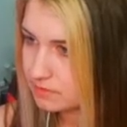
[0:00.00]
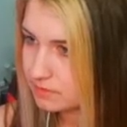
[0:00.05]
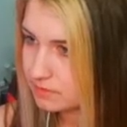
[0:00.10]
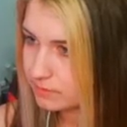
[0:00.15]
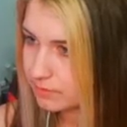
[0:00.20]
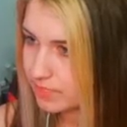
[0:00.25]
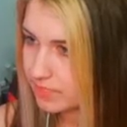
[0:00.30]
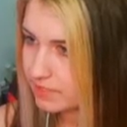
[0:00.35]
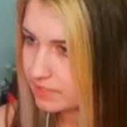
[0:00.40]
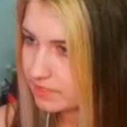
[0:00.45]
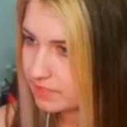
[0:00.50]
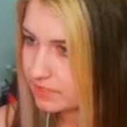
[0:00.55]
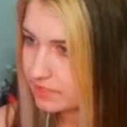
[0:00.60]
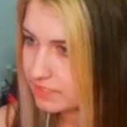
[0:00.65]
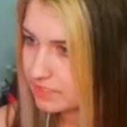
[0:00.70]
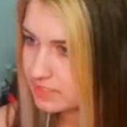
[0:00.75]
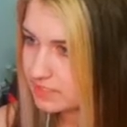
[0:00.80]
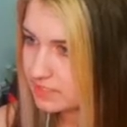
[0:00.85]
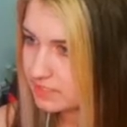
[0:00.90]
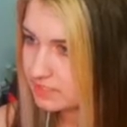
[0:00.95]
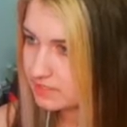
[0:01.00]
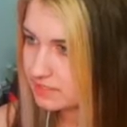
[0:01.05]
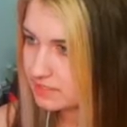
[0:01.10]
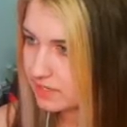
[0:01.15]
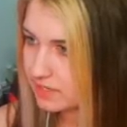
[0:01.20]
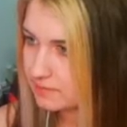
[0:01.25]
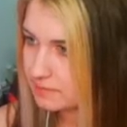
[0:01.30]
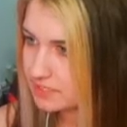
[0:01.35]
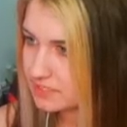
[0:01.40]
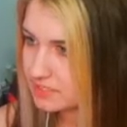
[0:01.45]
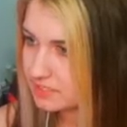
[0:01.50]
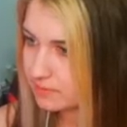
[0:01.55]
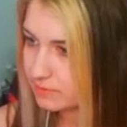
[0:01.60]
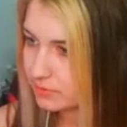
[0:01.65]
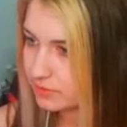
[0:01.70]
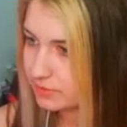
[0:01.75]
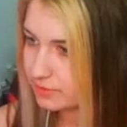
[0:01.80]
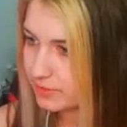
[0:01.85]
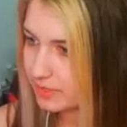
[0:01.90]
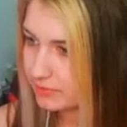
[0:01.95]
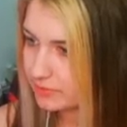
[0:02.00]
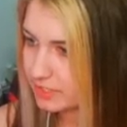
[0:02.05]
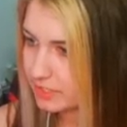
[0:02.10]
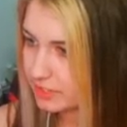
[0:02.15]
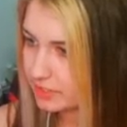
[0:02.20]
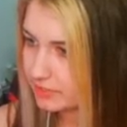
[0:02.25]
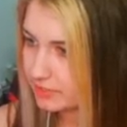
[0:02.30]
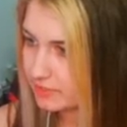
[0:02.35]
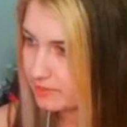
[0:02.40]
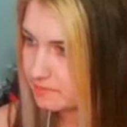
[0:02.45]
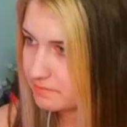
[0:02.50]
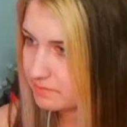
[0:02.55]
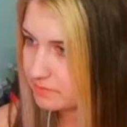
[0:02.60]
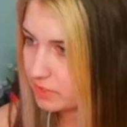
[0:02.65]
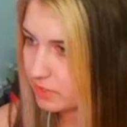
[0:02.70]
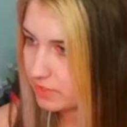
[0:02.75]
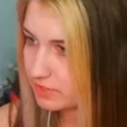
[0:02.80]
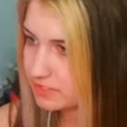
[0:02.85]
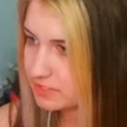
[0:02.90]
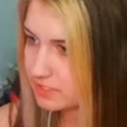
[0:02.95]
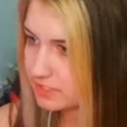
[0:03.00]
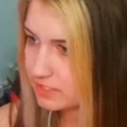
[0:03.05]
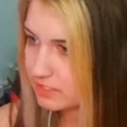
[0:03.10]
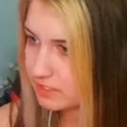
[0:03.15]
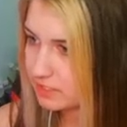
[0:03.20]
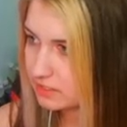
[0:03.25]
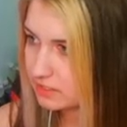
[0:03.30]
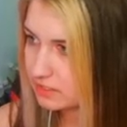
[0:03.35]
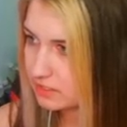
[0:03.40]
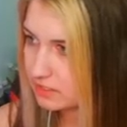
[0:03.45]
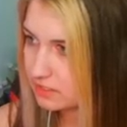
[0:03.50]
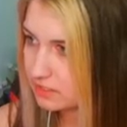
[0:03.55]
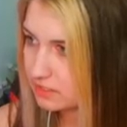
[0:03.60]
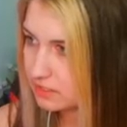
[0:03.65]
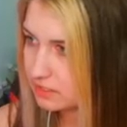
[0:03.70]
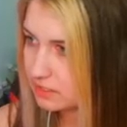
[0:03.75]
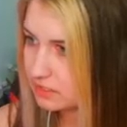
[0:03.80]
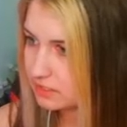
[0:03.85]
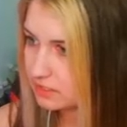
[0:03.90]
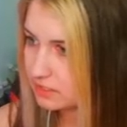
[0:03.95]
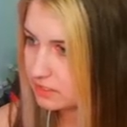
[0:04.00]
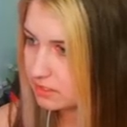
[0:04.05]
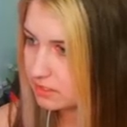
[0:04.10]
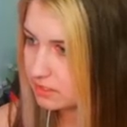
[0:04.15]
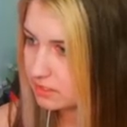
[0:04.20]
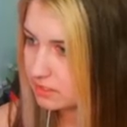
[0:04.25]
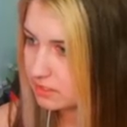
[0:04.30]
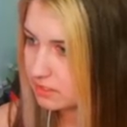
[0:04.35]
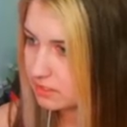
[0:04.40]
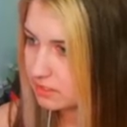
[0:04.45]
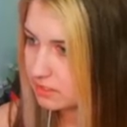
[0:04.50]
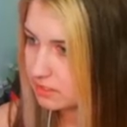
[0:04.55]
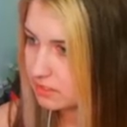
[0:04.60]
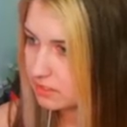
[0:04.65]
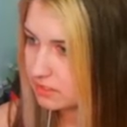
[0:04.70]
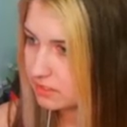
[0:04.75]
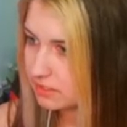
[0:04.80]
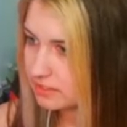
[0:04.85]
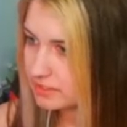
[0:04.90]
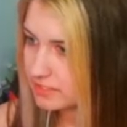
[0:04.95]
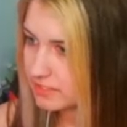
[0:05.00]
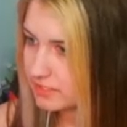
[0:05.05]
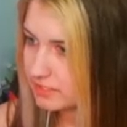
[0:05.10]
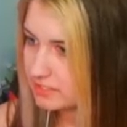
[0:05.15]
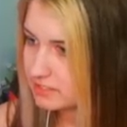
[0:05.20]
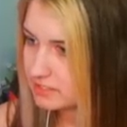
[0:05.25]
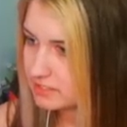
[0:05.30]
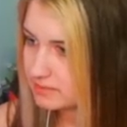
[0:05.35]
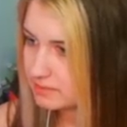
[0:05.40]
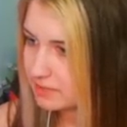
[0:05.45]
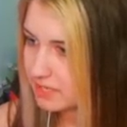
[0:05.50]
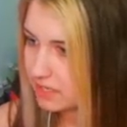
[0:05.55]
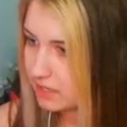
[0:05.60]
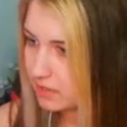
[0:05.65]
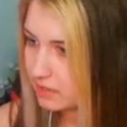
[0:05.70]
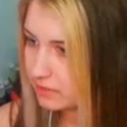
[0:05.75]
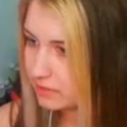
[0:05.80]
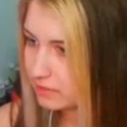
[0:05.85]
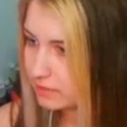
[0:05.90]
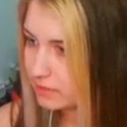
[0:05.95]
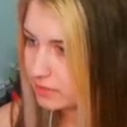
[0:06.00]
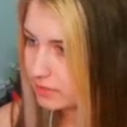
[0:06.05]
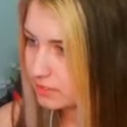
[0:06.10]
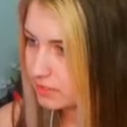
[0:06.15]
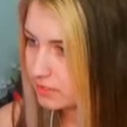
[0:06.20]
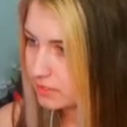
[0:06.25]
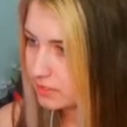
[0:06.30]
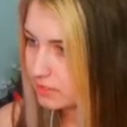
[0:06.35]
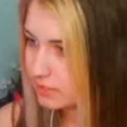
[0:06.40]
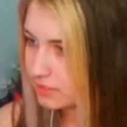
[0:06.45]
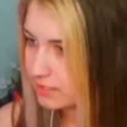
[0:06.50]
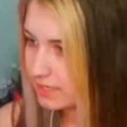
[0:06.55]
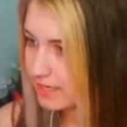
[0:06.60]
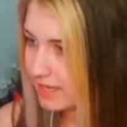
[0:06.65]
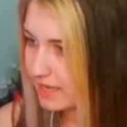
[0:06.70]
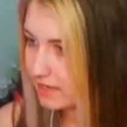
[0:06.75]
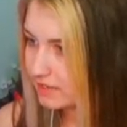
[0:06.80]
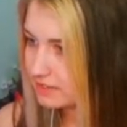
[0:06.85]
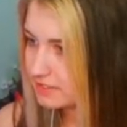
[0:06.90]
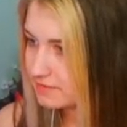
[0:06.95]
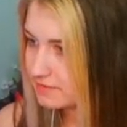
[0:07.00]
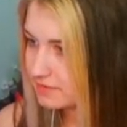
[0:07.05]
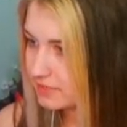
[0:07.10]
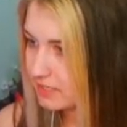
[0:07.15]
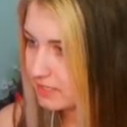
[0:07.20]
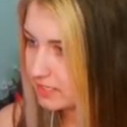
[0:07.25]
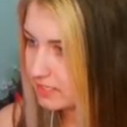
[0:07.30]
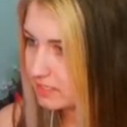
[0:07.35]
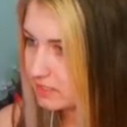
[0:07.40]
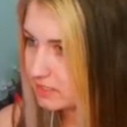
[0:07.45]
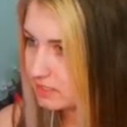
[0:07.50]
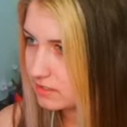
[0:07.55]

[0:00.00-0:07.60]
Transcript: Where is it? It's gotta be somewhere around here and I'm not seeing it. Because I need to somehow activate...